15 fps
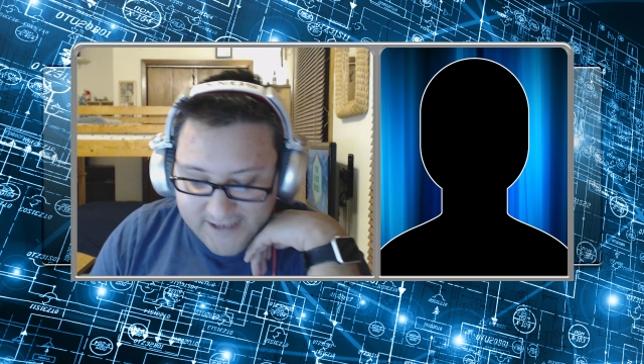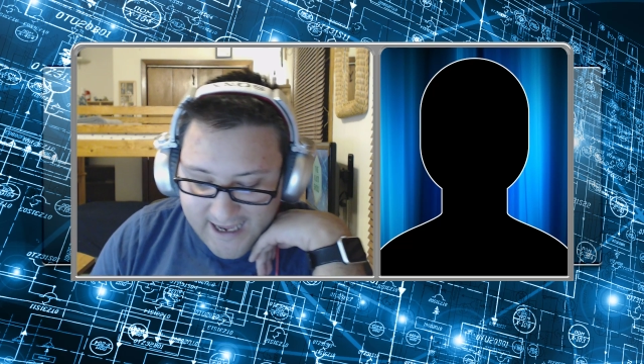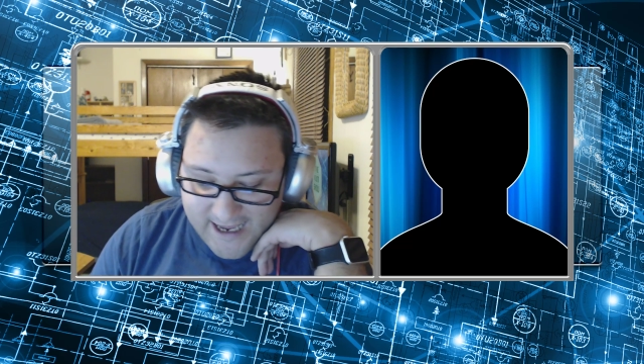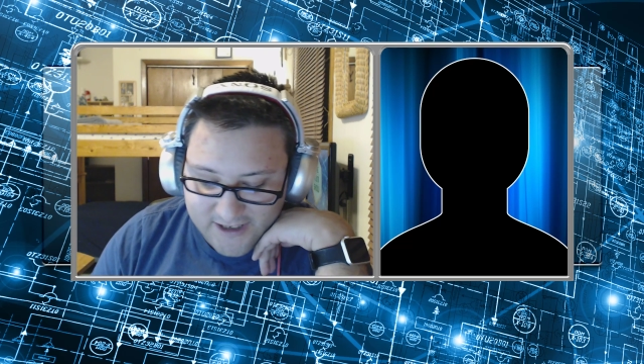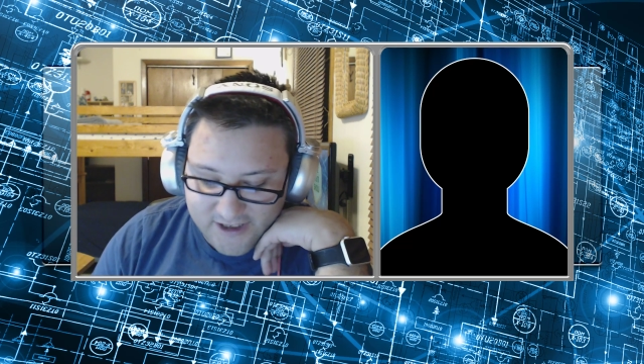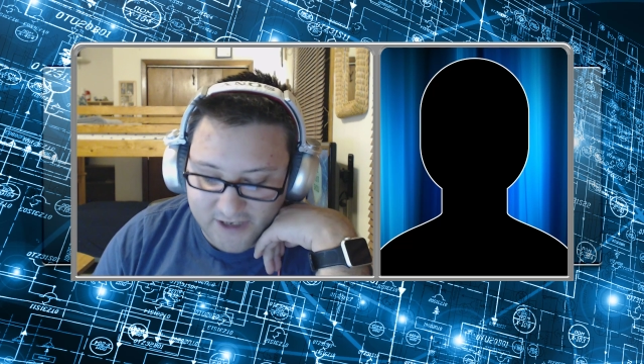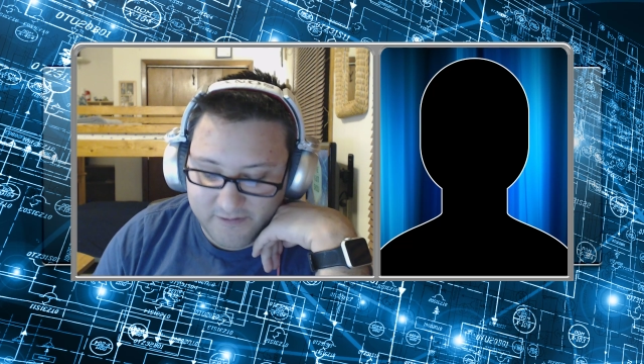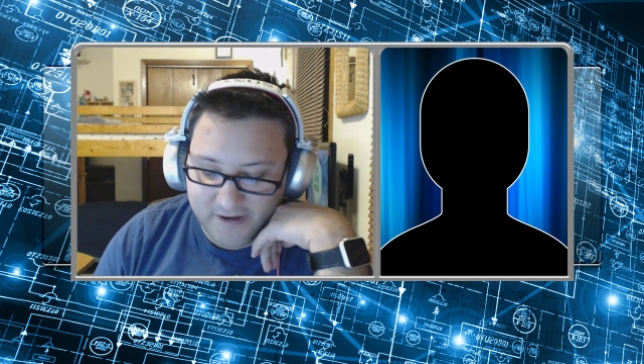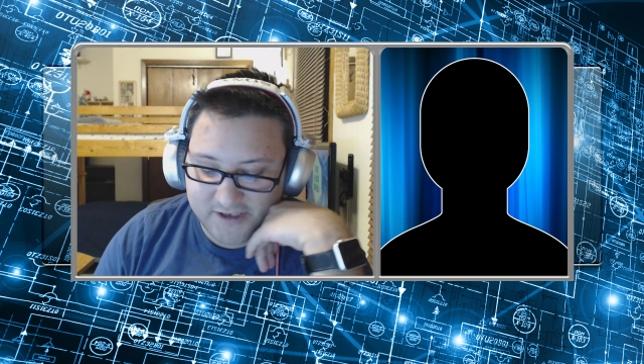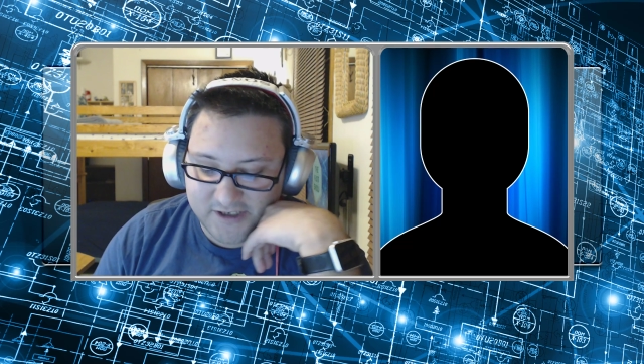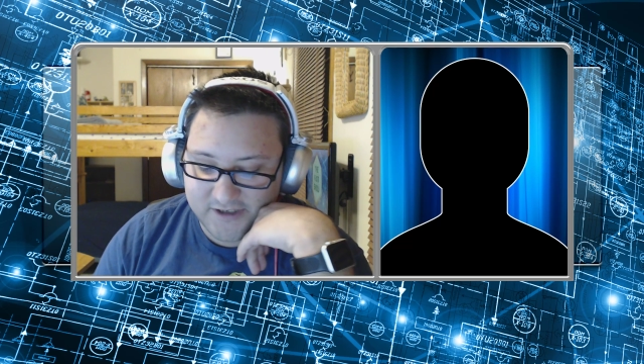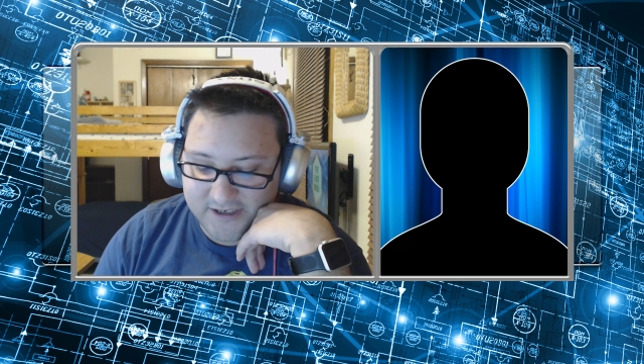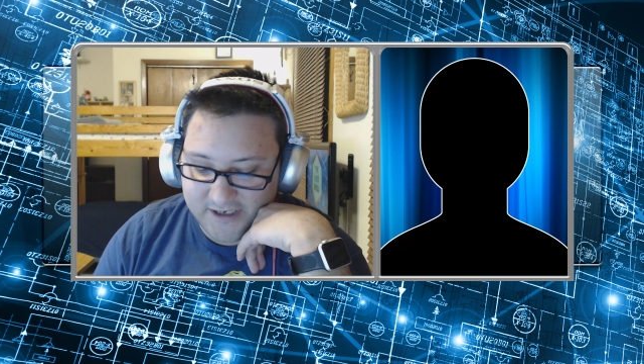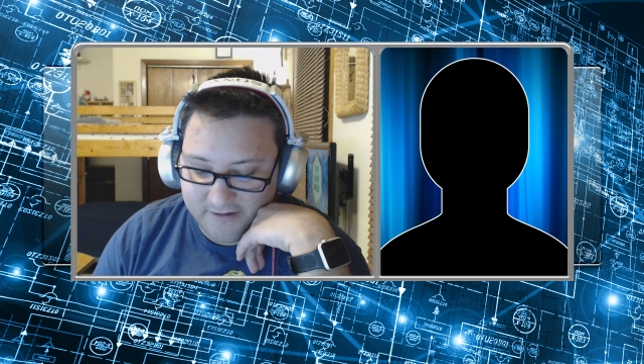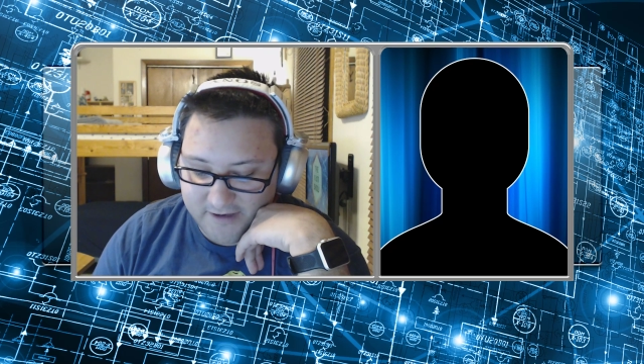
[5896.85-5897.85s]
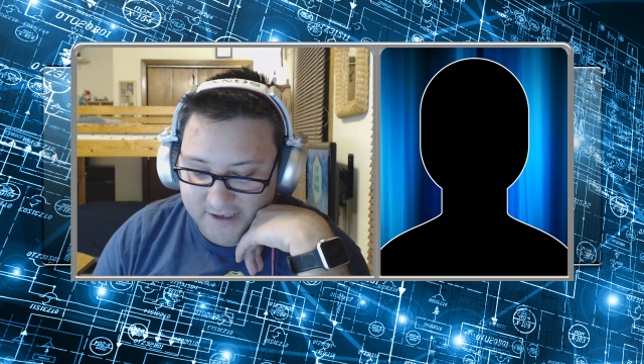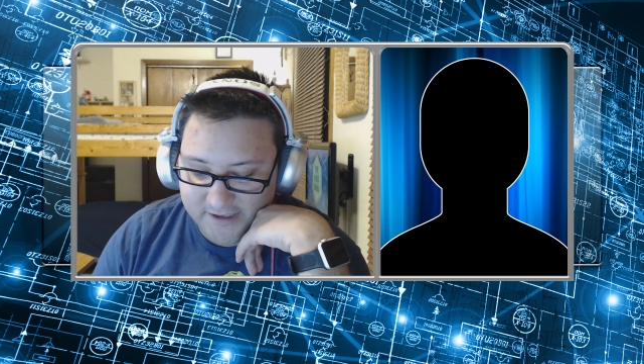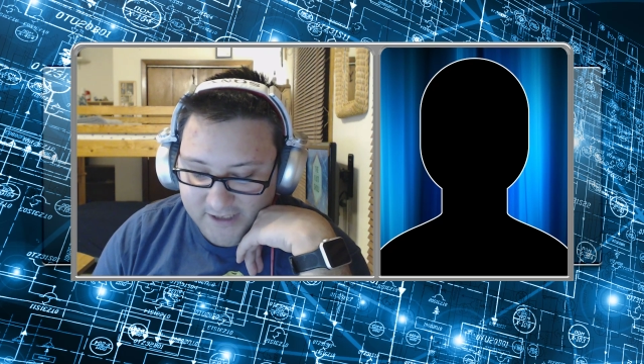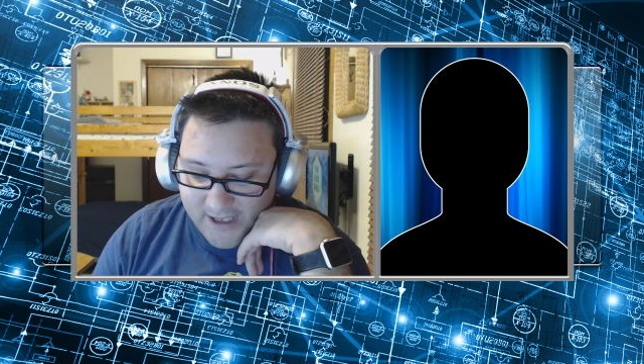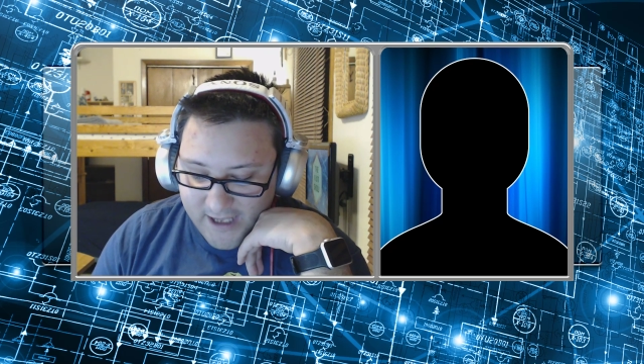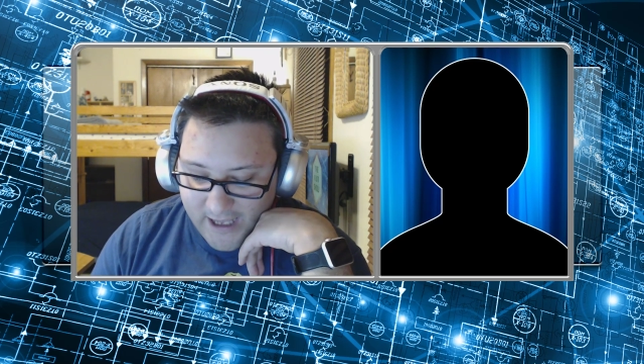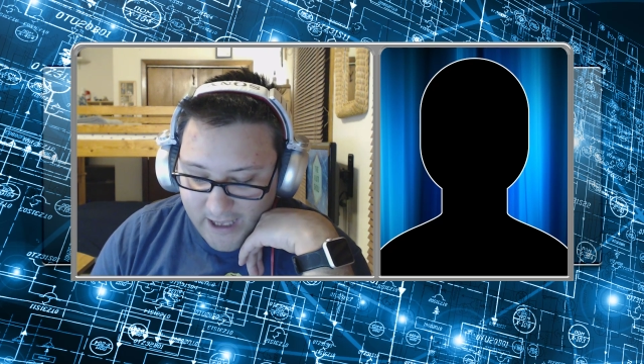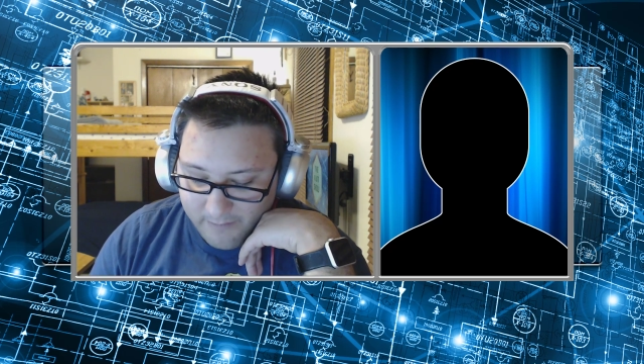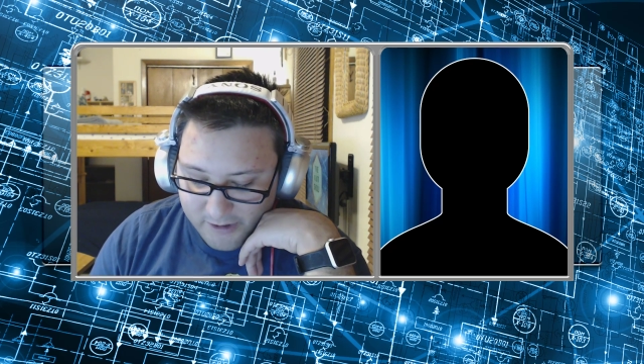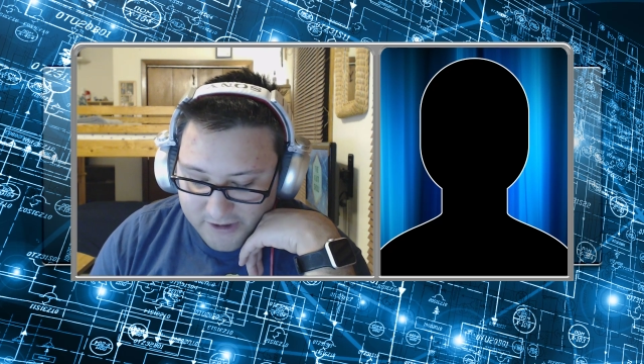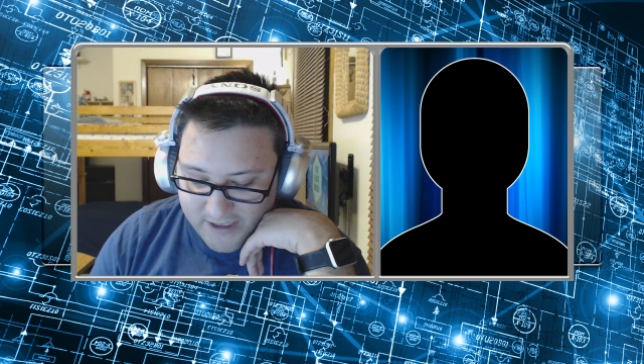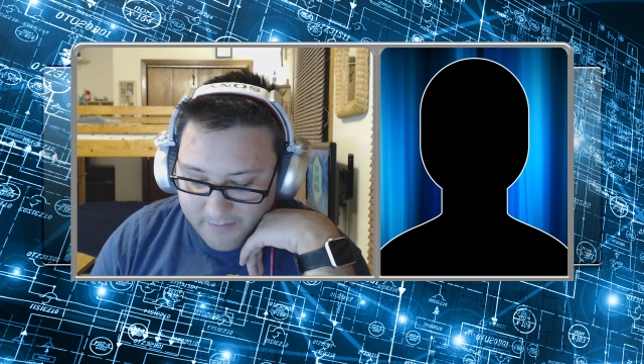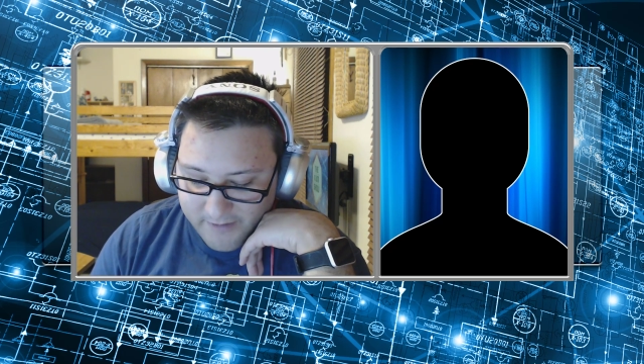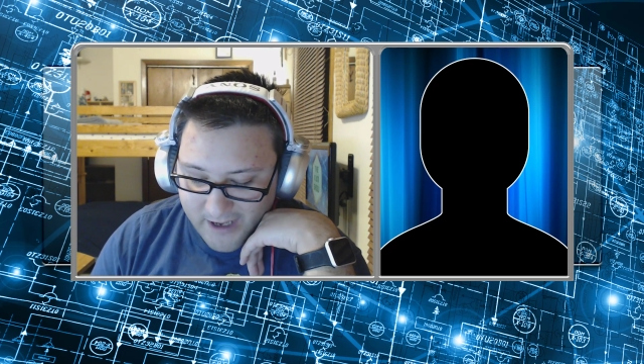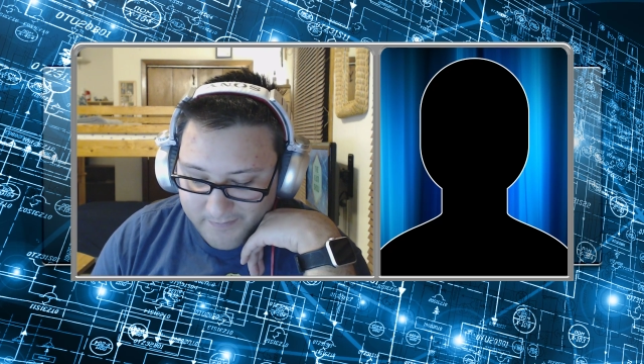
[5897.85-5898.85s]
8th generation series and what's
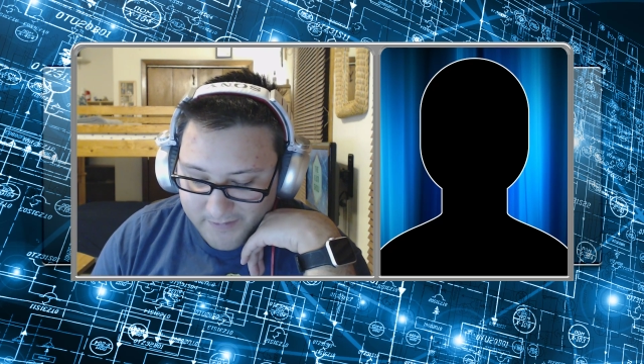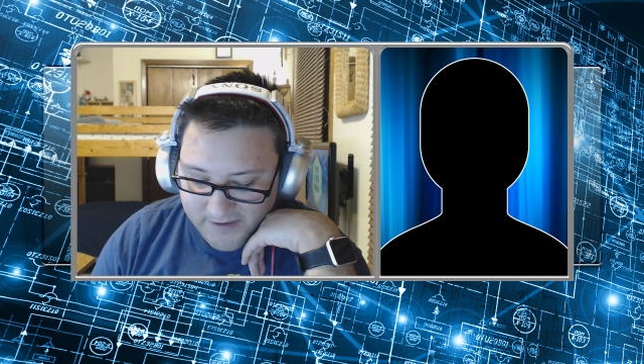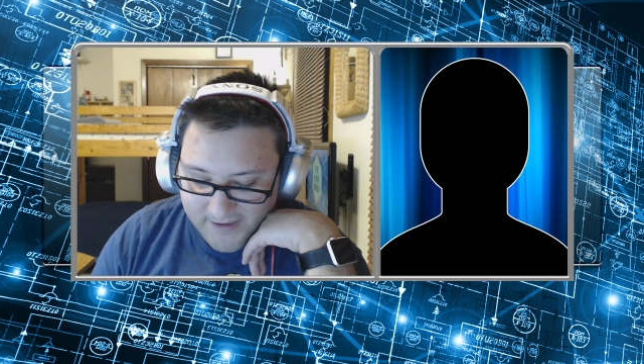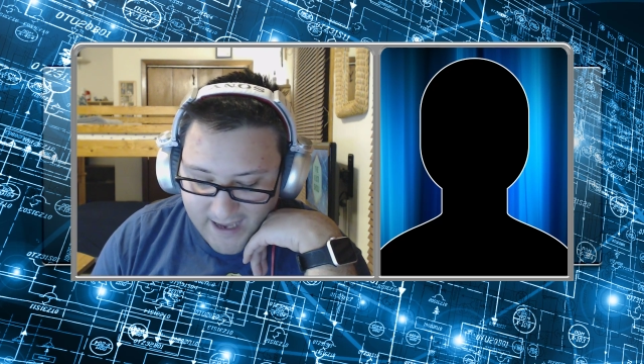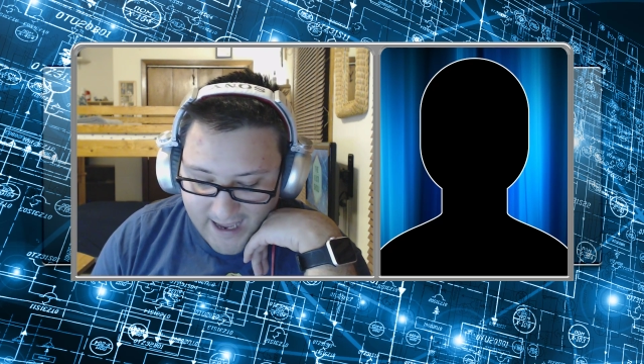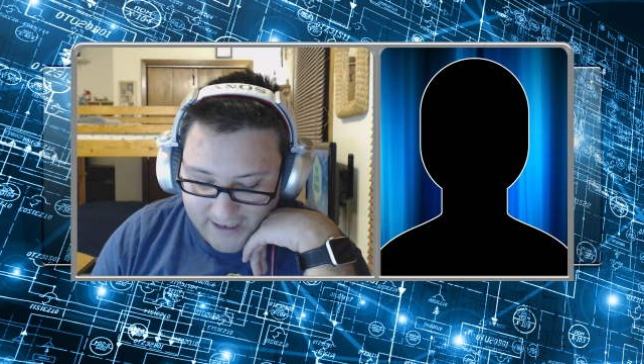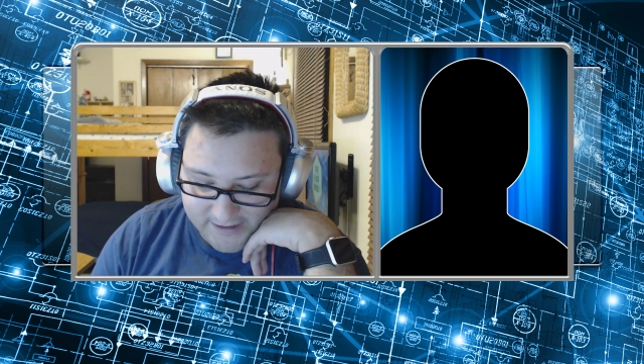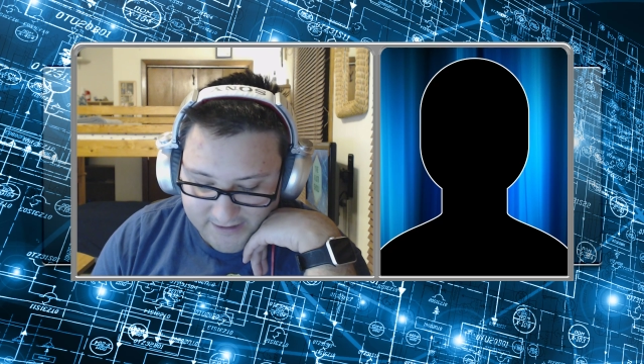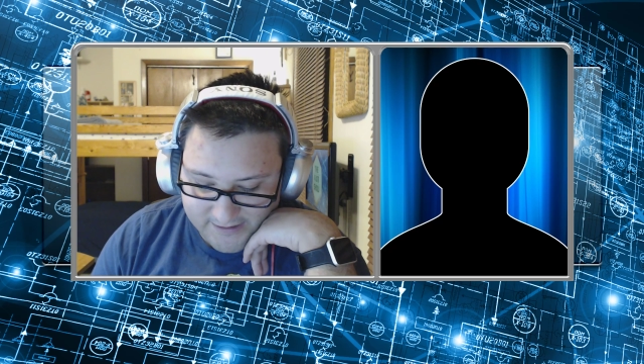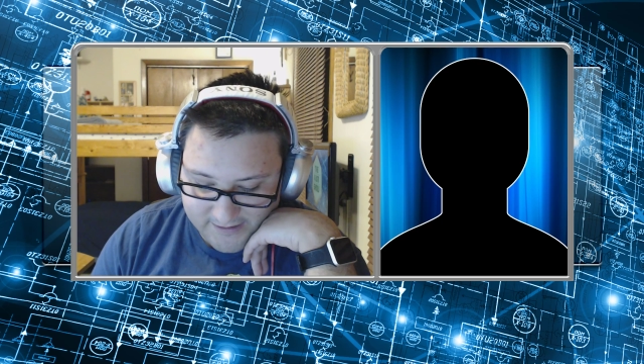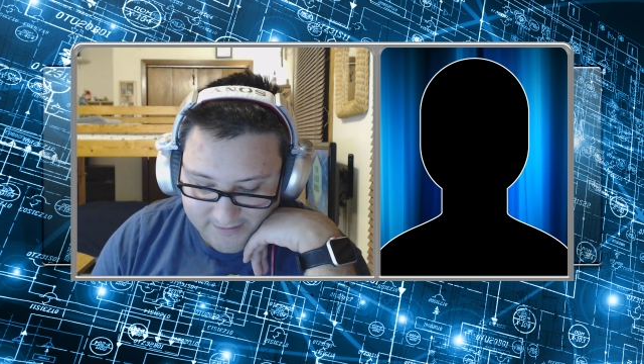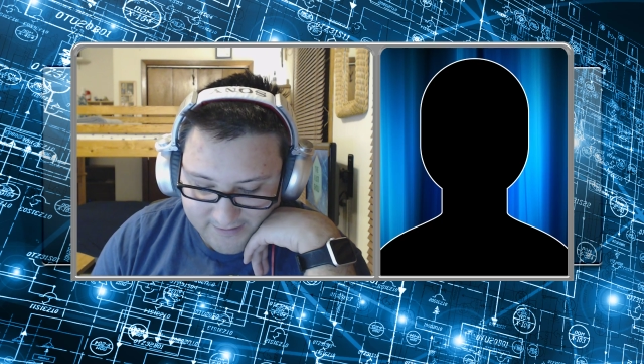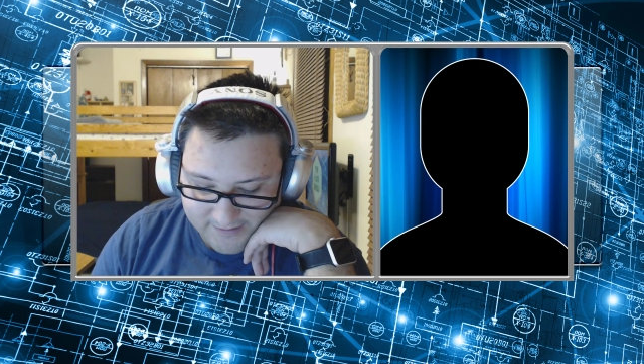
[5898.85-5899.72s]
coming up next.